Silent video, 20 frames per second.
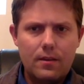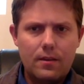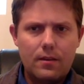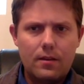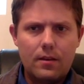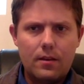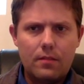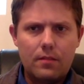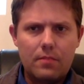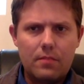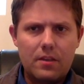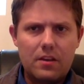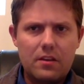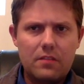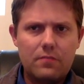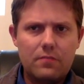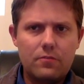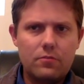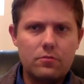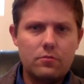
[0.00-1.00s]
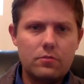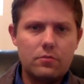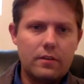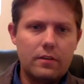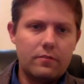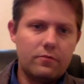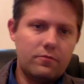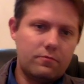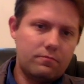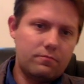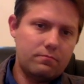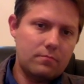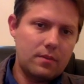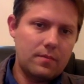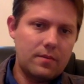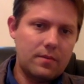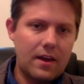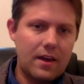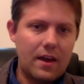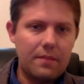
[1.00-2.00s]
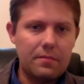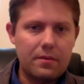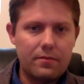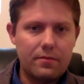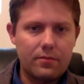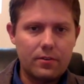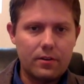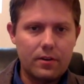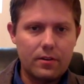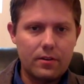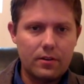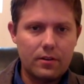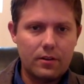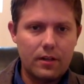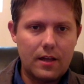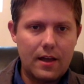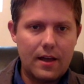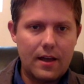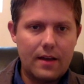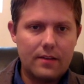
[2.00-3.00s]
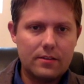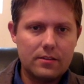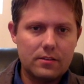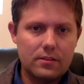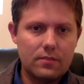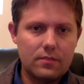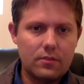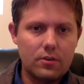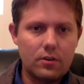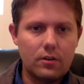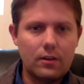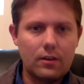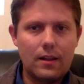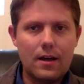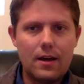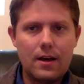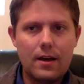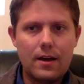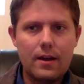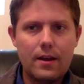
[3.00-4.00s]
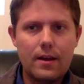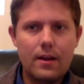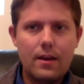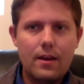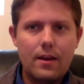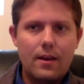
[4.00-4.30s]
Many of you have maybe had me for another class, even online.